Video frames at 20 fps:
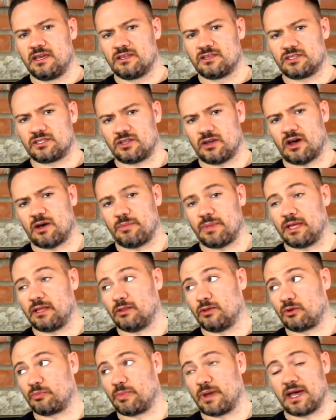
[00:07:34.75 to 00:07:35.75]
stop and
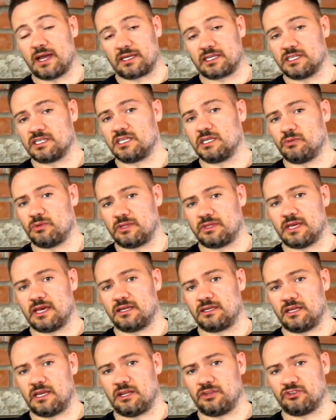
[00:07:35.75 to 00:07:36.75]
look back to see what
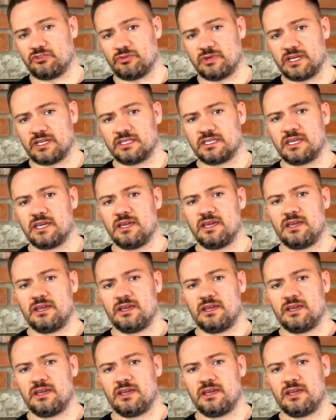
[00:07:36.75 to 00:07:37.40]
that danger is.